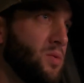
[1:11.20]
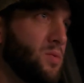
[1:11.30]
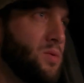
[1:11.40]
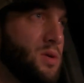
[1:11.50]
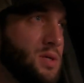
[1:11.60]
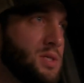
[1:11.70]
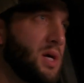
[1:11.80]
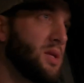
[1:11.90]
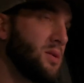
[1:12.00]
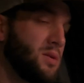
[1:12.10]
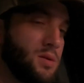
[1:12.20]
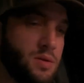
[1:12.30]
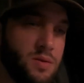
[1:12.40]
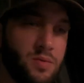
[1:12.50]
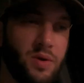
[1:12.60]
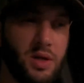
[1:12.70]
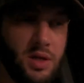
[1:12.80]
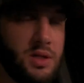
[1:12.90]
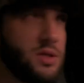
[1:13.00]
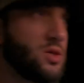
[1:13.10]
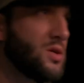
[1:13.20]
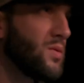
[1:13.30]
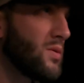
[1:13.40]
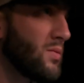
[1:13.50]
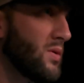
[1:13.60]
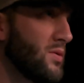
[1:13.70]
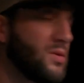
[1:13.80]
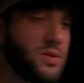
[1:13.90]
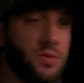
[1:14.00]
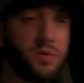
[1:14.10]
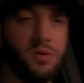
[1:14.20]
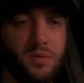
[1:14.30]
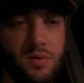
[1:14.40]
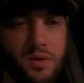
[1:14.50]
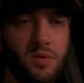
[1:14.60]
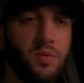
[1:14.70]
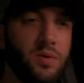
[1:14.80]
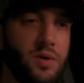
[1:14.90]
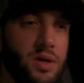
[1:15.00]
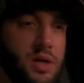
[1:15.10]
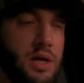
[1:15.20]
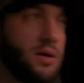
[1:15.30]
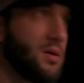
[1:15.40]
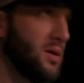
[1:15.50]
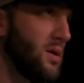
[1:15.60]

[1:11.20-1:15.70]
really excited and ready to get this show on the road. So we're gonna hit it out.